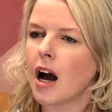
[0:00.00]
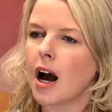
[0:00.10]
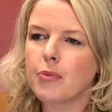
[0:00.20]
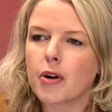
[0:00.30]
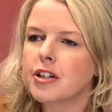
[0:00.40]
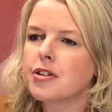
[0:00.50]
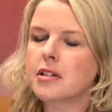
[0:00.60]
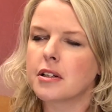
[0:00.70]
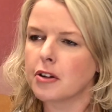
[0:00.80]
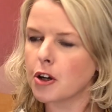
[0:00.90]
I'm not
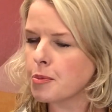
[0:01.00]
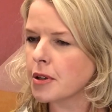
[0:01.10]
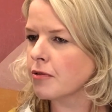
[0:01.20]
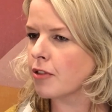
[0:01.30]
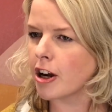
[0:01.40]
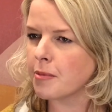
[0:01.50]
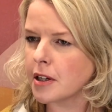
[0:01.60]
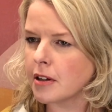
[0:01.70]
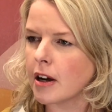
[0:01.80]
interested in the urban environment.